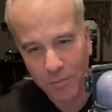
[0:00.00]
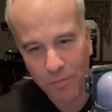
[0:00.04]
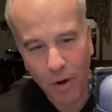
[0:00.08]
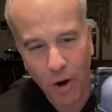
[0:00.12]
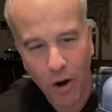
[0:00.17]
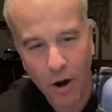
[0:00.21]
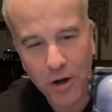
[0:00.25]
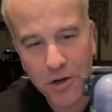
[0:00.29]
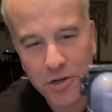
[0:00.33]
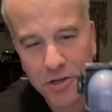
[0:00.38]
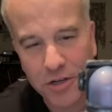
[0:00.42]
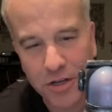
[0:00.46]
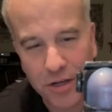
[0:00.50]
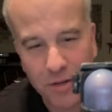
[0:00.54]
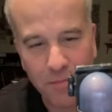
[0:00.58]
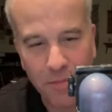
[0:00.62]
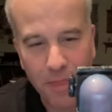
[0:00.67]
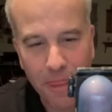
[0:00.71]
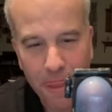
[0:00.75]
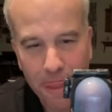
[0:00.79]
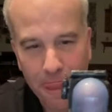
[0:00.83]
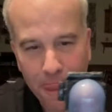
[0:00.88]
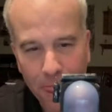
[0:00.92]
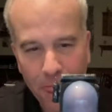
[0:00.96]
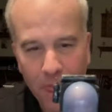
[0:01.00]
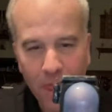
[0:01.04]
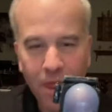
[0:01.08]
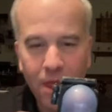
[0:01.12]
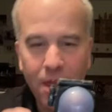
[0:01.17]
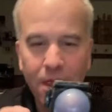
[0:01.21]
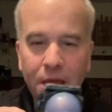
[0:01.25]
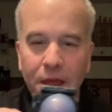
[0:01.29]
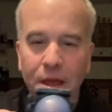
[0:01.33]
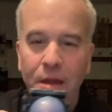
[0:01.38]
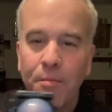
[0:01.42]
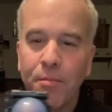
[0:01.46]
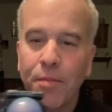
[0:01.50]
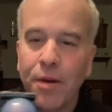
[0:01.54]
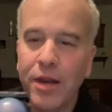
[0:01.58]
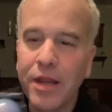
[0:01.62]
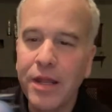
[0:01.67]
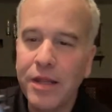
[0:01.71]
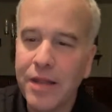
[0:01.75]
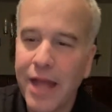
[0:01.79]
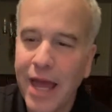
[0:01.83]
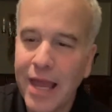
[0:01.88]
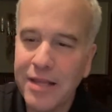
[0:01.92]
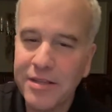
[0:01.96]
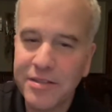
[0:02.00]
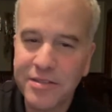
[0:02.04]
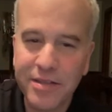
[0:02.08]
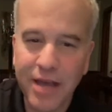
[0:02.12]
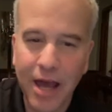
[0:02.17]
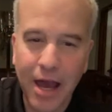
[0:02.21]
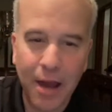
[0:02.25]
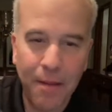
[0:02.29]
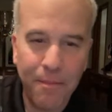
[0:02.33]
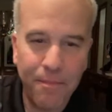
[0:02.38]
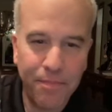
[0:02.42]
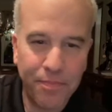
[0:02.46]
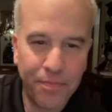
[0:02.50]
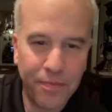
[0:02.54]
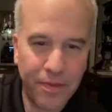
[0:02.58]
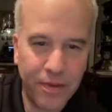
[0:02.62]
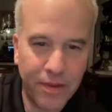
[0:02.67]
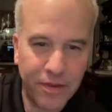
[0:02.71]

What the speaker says: a Martian, but he lights up.